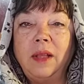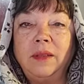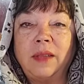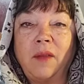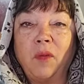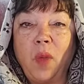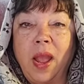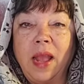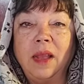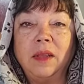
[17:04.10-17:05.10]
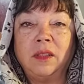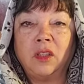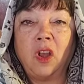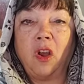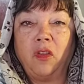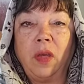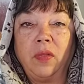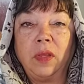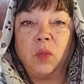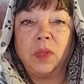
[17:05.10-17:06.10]
Zaveret saw that
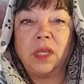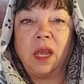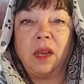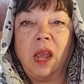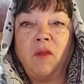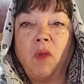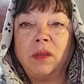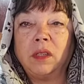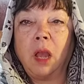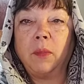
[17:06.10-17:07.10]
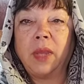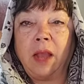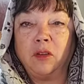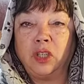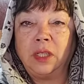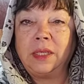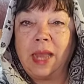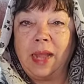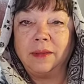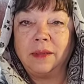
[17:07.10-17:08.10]
this was done, and Rostam couched his
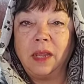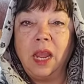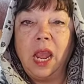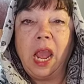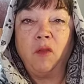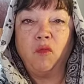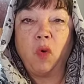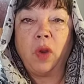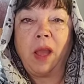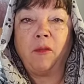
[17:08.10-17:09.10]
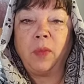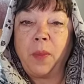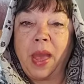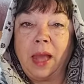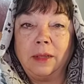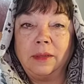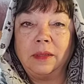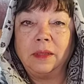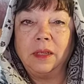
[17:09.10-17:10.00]
lance and rode out from the palace.